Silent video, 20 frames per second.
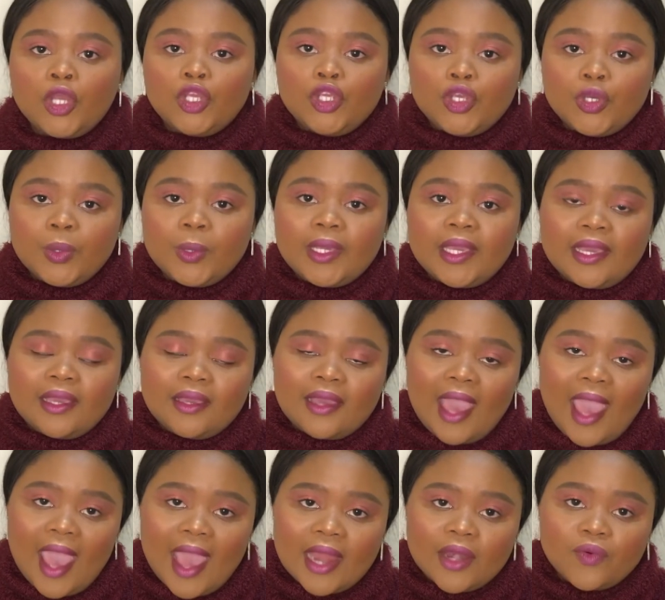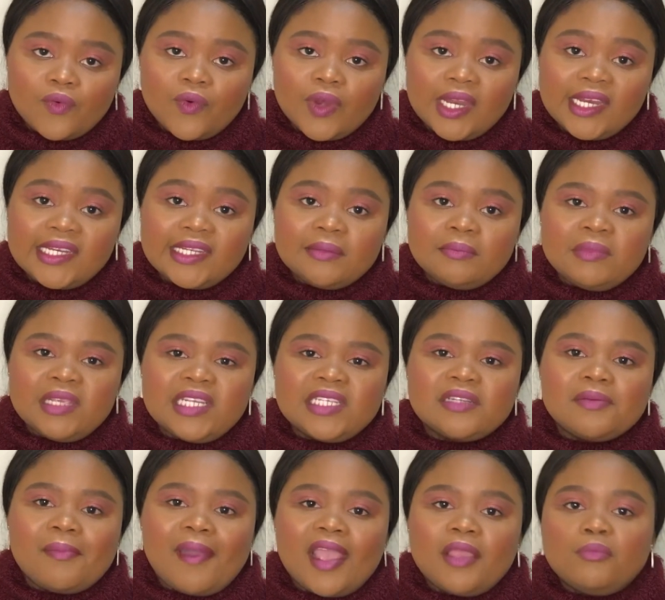you can really
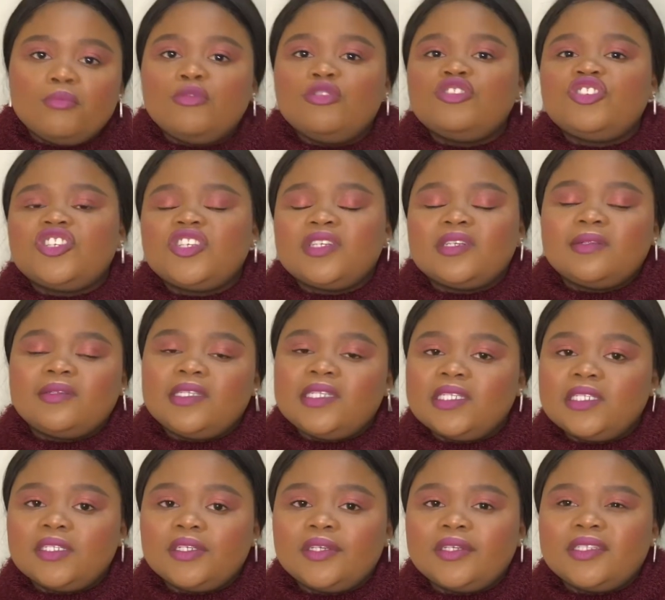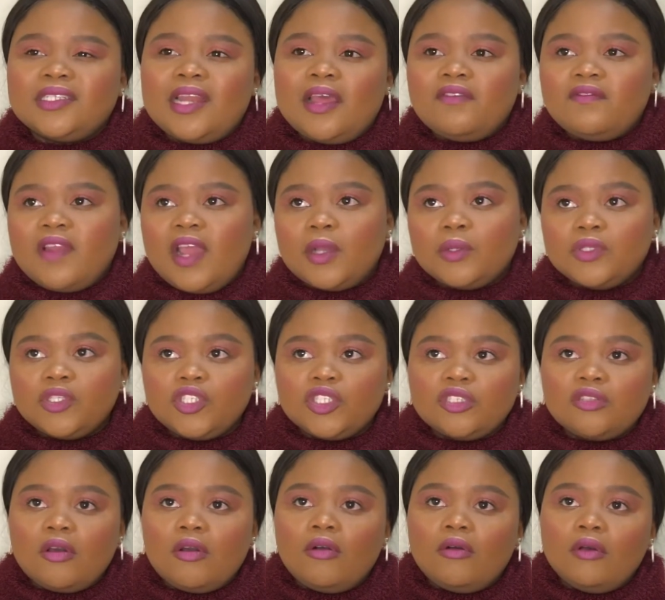meet my emotional need, because love
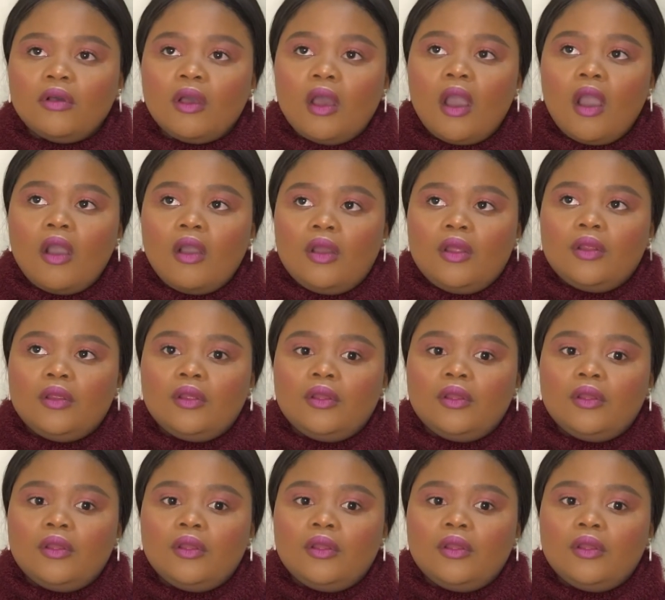languages are